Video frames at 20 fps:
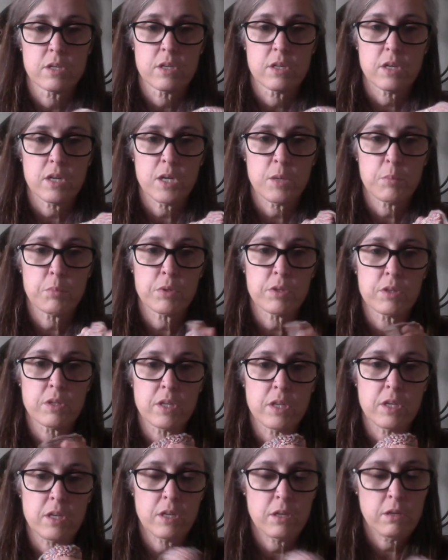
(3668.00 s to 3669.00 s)
I
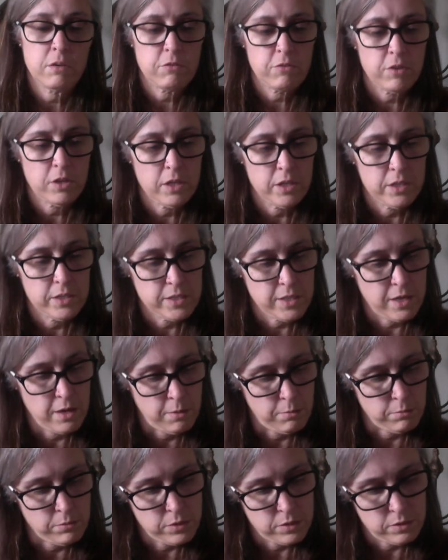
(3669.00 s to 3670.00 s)
believe, an
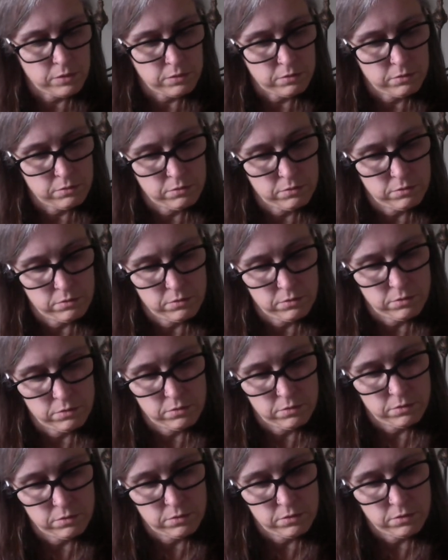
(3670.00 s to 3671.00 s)
attempt
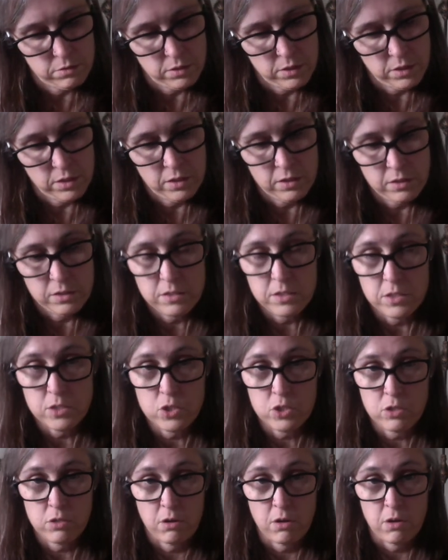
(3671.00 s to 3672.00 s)
at a
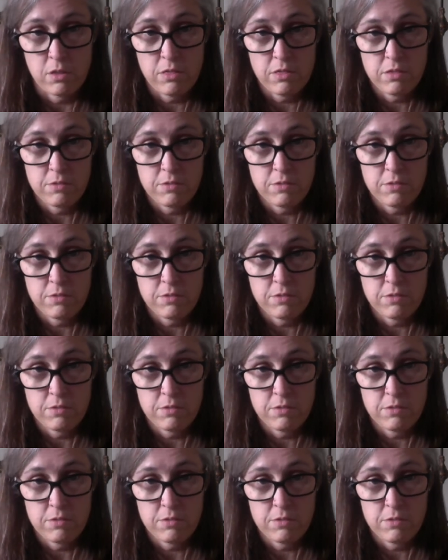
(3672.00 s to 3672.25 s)
dishcloth